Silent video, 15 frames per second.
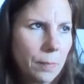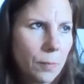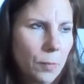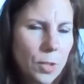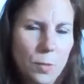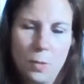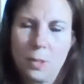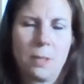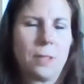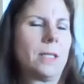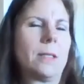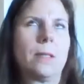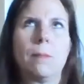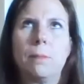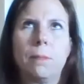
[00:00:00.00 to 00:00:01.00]
which was
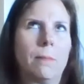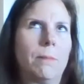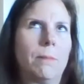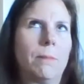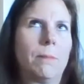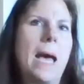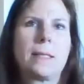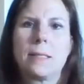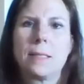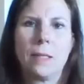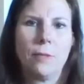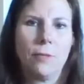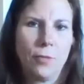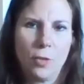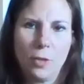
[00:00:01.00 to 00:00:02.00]
just a
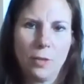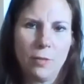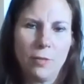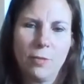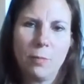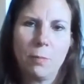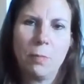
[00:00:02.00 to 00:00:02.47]
basket full of